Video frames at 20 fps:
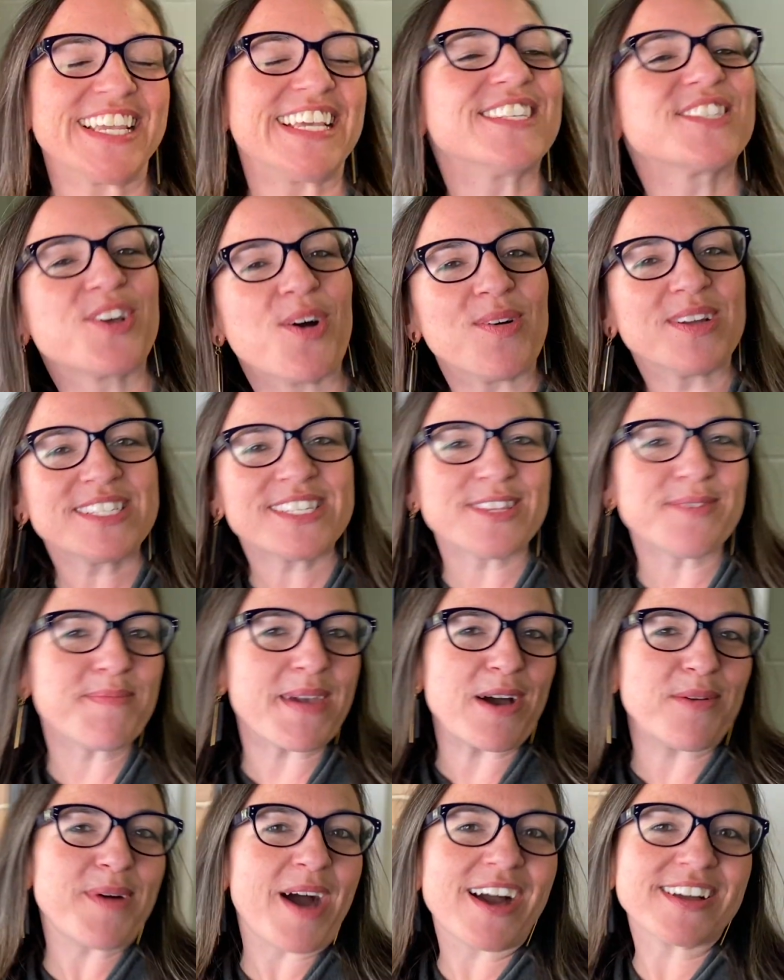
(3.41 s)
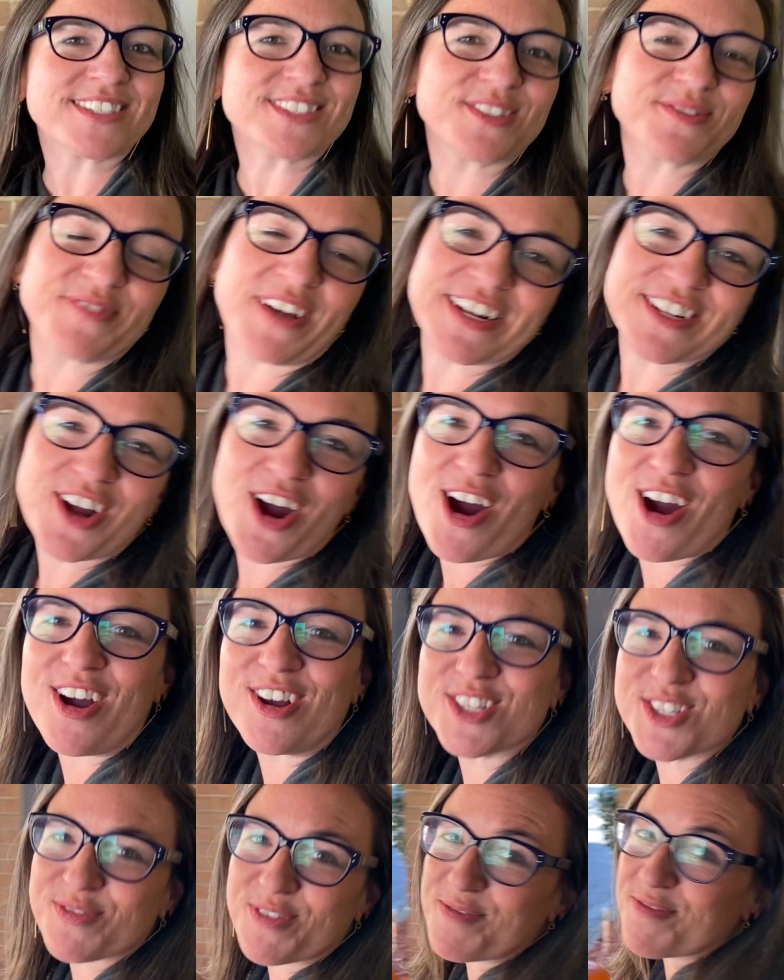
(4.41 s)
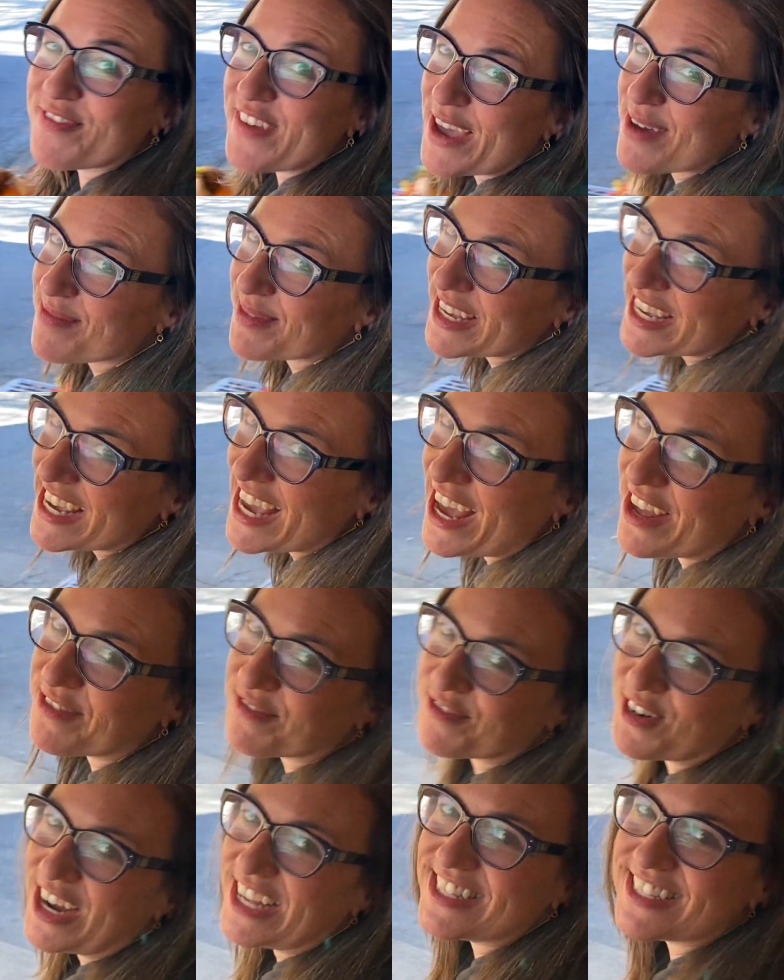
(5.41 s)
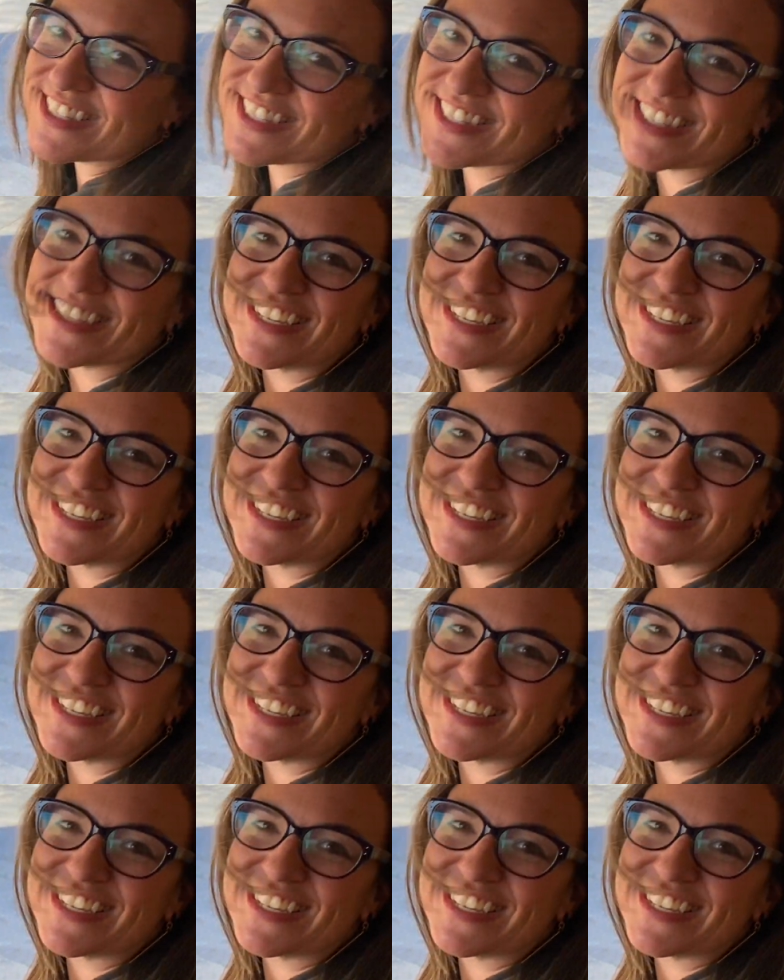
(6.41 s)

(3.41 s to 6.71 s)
is going to the mailbox to find cards from family and friends.